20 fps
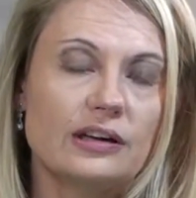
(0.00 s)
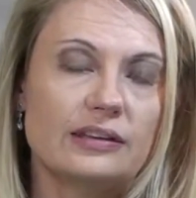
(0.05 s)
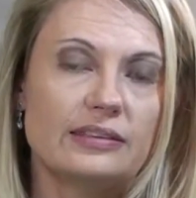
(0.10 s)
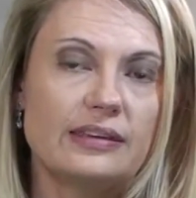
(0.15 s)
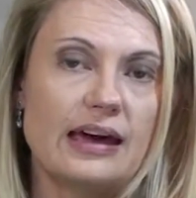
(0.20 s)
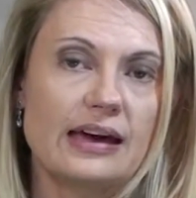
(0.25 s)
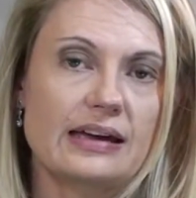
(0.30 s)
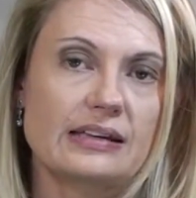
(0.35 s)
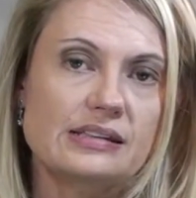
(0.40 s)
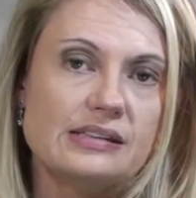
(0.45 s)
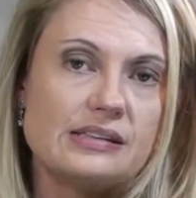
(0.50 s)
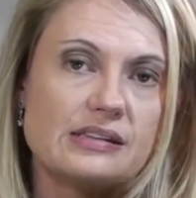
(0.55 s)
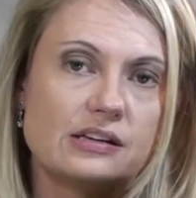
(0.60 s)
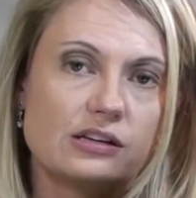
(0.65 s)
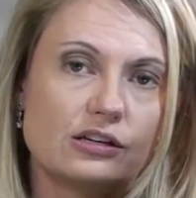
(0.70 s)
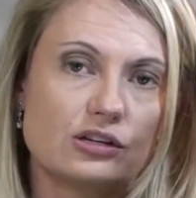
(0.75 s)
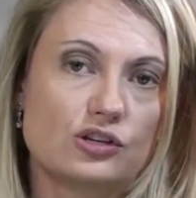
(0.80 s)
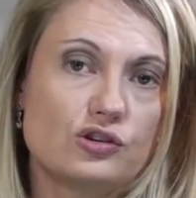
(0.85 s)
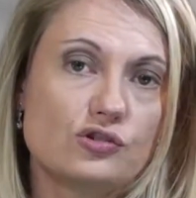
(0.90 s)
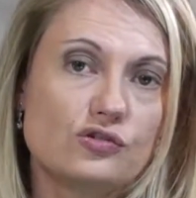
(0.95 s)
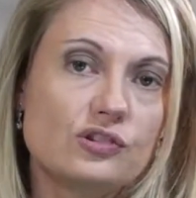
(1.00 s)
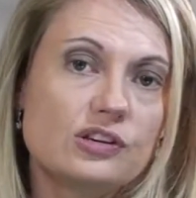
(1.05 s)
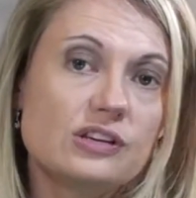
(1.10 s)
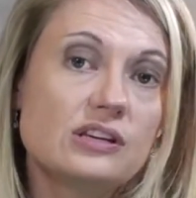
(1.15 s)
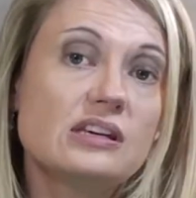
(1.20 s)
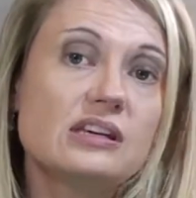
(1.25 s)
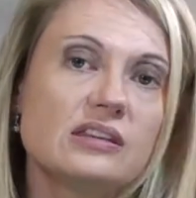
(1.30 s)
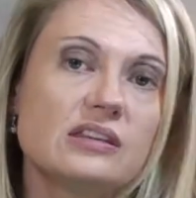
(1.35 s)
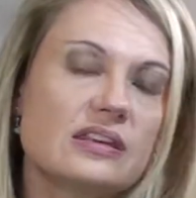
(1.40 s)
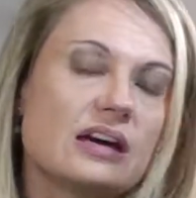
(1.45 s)
that you
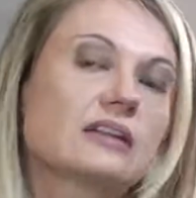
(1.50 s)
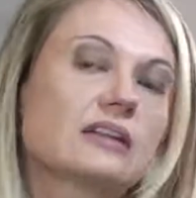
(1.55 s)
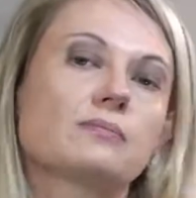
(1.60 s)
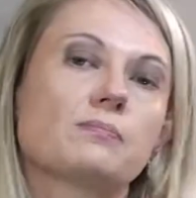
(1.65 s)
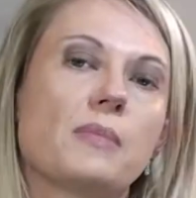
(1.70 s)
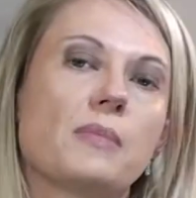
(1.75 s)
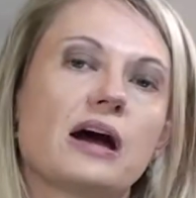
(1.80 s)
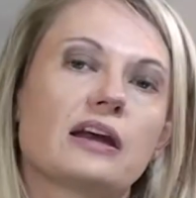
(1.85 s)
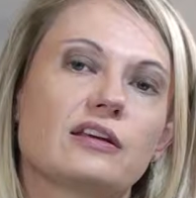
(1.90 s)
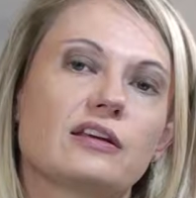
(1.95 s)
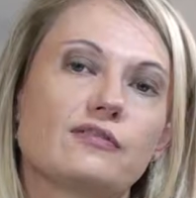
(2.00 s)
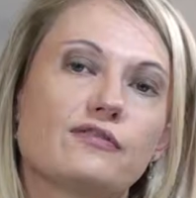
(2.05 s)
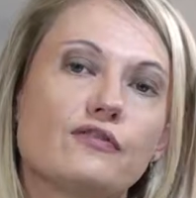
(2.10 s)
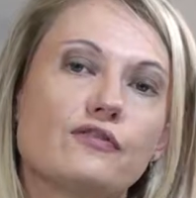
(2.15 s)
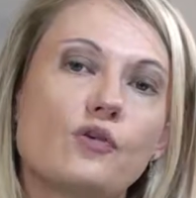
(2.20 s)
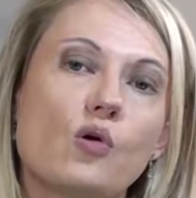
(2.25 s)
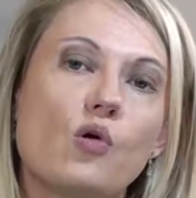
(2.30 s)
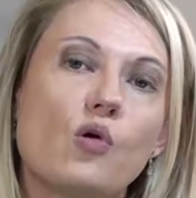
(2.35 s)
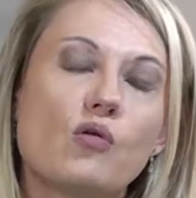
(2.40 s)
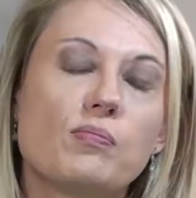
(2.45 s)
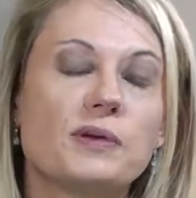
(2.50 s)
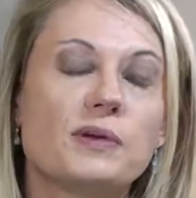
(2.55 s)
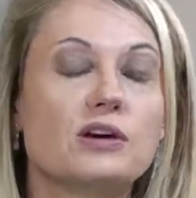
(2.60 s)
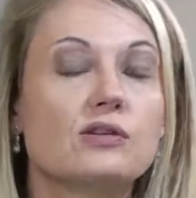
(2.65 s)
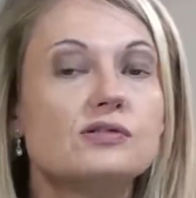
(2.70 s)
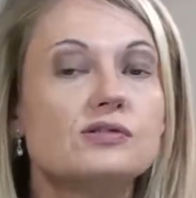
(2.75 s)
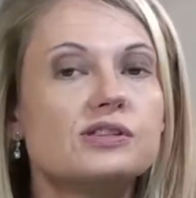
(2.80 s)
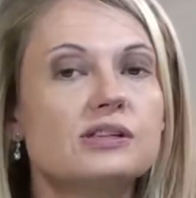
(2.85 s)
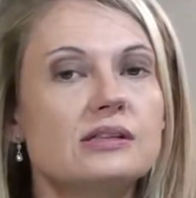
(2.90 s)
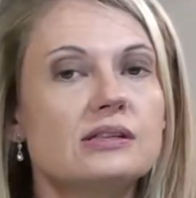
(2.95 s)
need that money for,
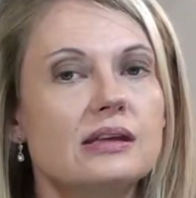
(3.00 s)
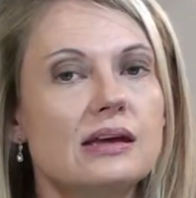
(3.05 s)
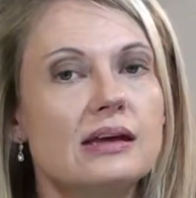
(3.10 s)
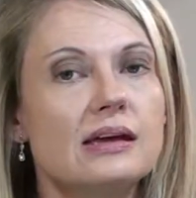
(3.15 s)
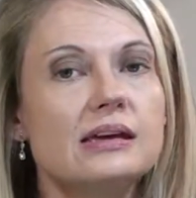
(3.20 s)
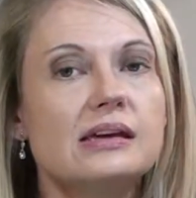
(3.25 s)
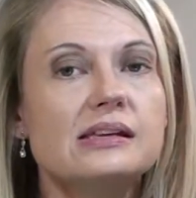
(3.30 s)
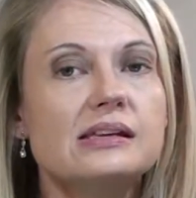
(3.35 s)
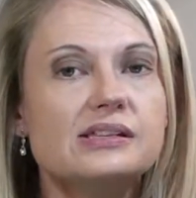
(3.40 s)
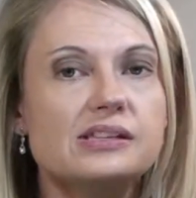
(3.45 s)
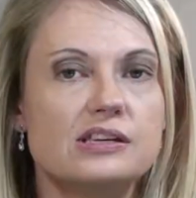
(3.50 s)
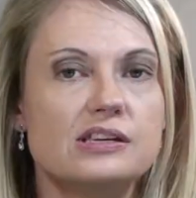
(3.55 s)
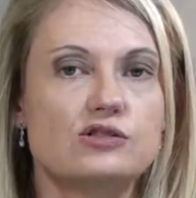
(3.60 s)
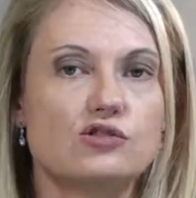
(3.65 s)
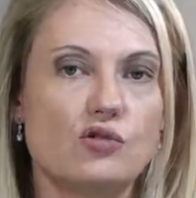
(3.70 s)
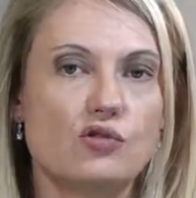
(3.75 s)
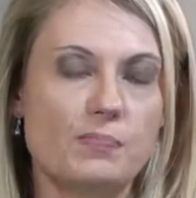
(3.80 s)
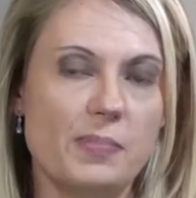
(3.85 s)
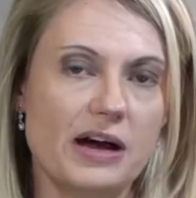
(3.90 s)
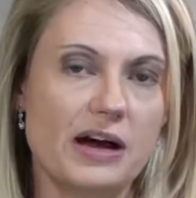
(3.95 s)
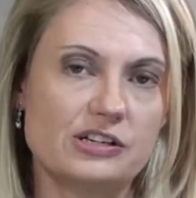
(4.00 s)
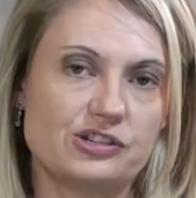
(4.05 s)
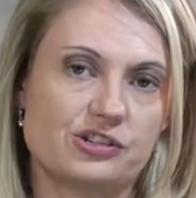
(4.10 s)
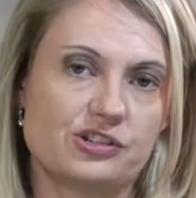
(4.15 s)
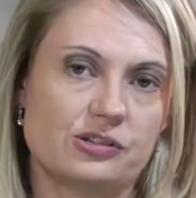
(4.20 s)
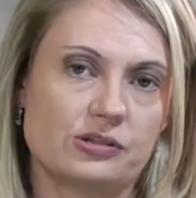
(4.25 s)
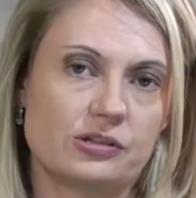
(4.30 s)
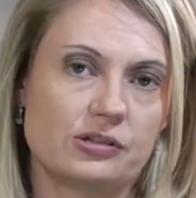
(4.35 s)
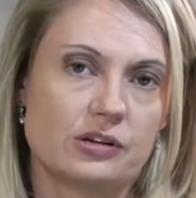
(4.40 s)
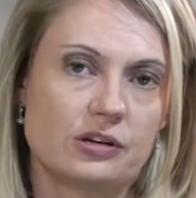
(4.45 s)
because it is in your
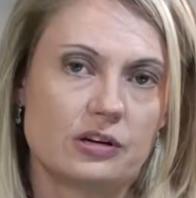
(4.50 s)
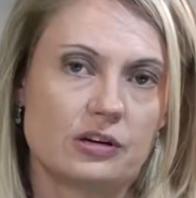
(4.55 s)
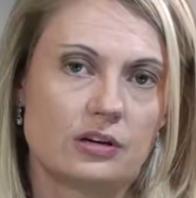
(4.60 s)
budget.